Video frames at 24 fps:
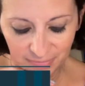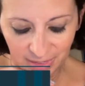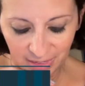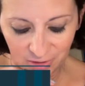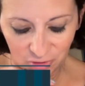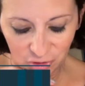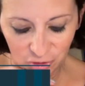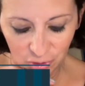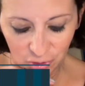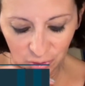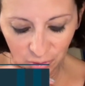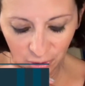
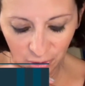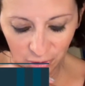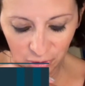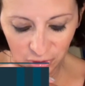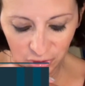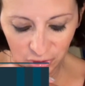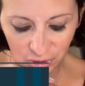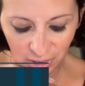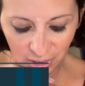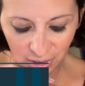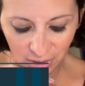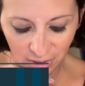a
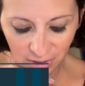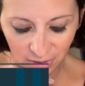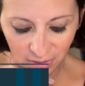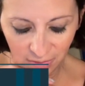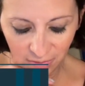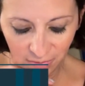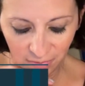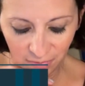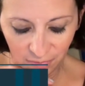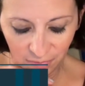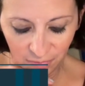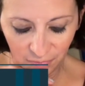charge
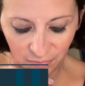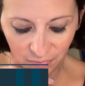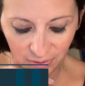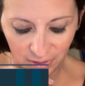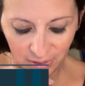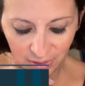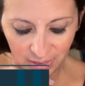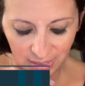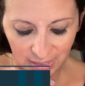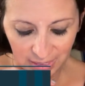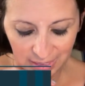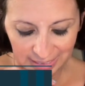of
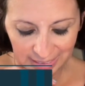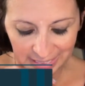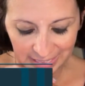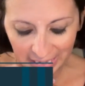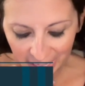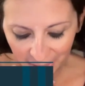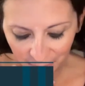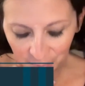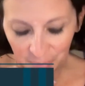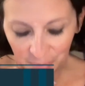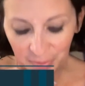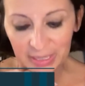
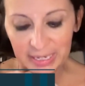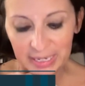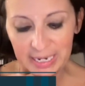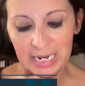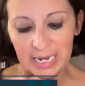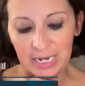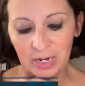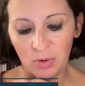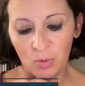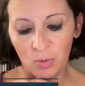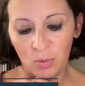gambling